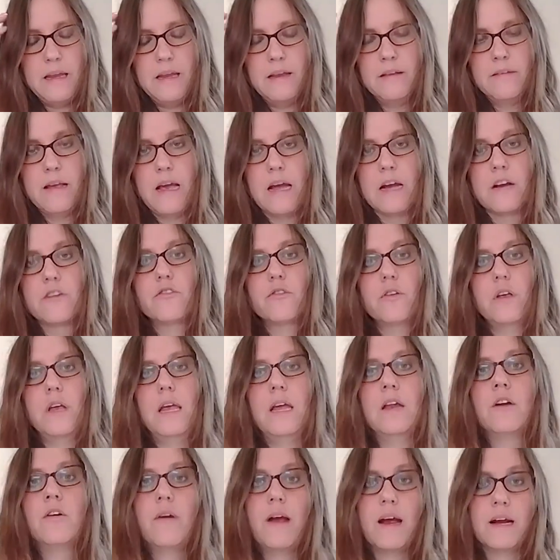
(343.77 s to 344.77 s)
is actually
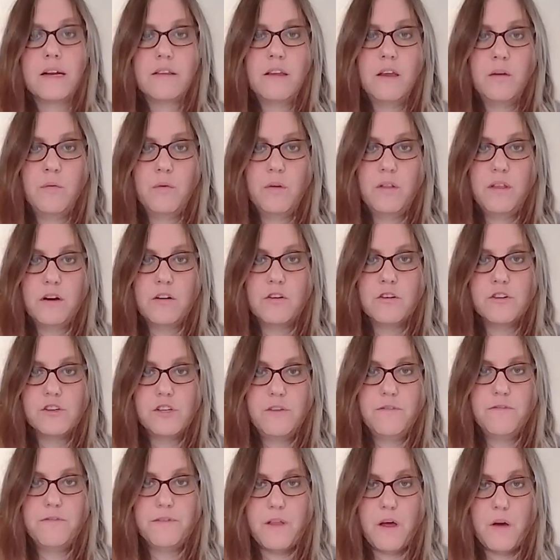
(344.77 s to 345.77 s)
interacting with
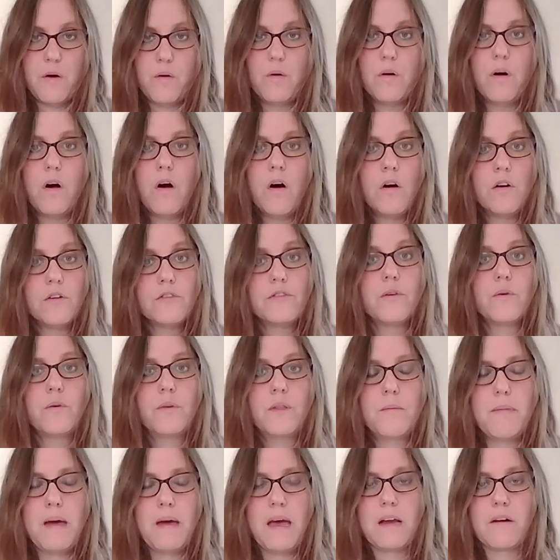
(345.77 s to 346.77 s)
energy flow, also in
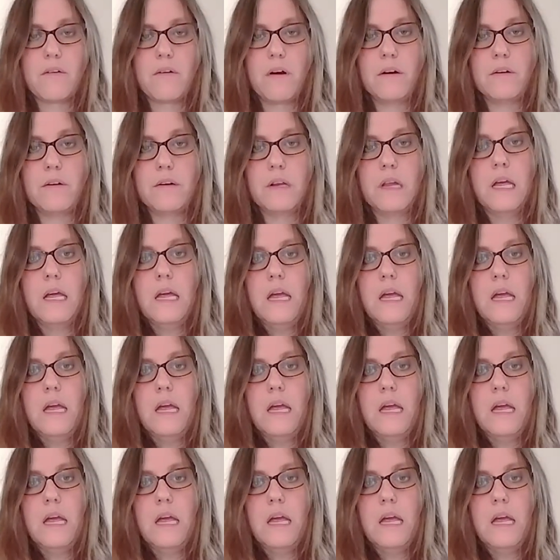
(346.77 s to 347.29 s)
the background.